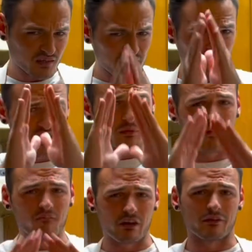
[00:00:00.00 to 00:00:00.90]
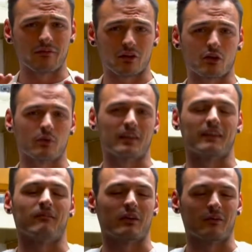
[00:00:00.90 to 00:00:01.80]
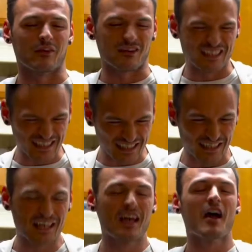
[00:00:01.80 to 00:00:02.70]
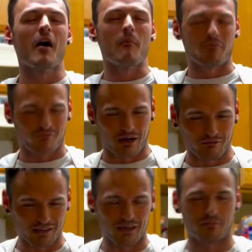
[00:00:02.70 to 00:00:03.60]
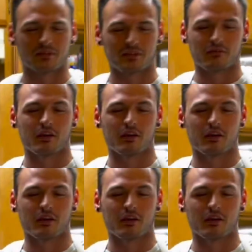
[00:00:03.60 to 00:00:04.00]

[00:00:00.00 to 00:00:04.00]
This is going to be a very, very quick and very, very easy brownie episode.